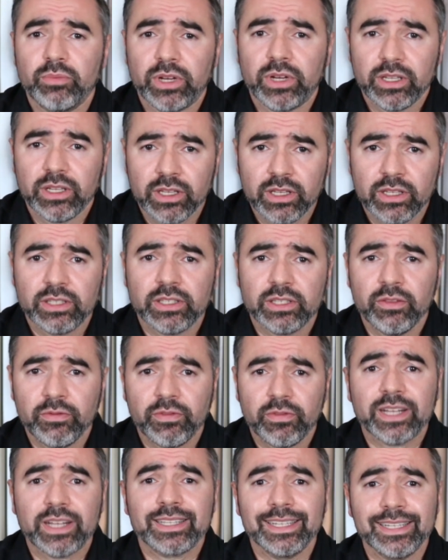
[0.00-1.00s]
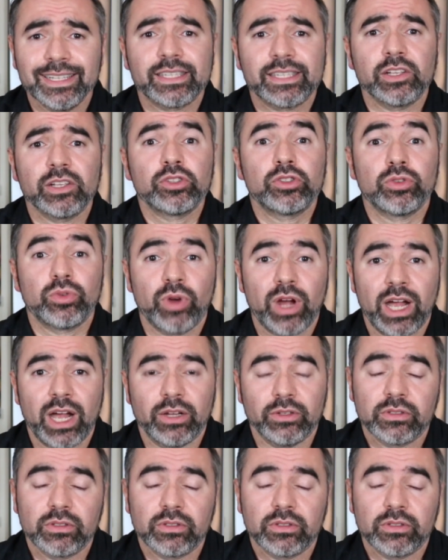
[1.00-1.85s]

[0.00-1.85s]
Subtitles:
but it's infecting cells throughout.